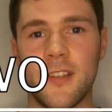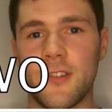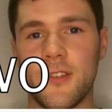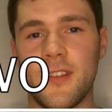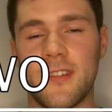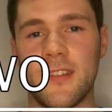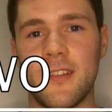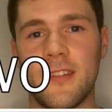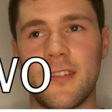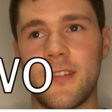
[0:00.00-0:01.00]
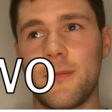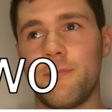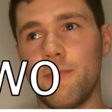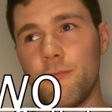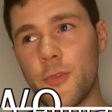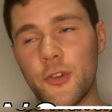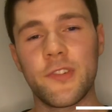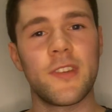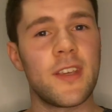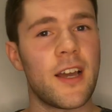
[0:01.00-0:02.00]
So this is
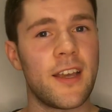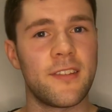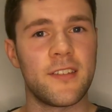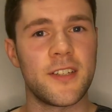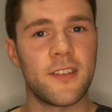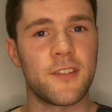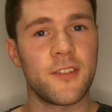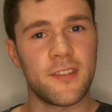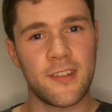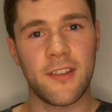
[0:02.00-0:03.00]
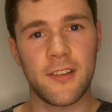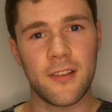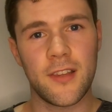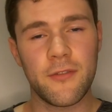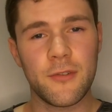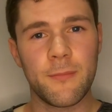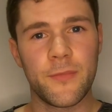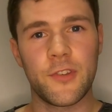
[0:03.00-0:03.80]
mostly, I suggest, on a cellular level.